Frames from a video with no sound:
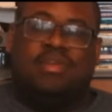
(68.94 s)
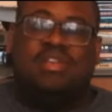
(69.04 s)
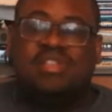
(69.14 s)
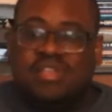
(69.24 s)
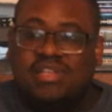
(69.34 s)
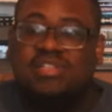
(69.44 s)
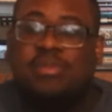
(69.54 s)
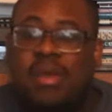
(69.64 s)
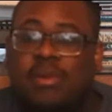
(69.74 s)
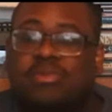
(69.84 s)
as he is the
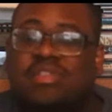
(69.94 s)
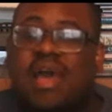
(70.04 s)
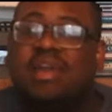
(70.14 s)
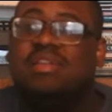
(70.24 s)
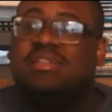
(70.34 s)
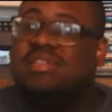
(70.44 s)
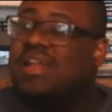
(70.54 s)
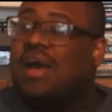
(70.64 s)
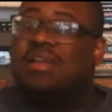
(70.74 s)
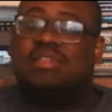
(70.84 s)
main protagonist in
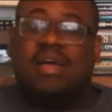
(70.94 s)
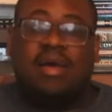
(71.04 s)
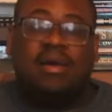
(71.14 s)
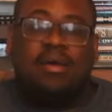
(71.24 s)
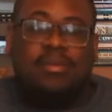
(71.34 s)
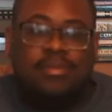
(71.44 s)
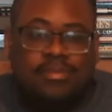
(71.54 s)
Out of Time.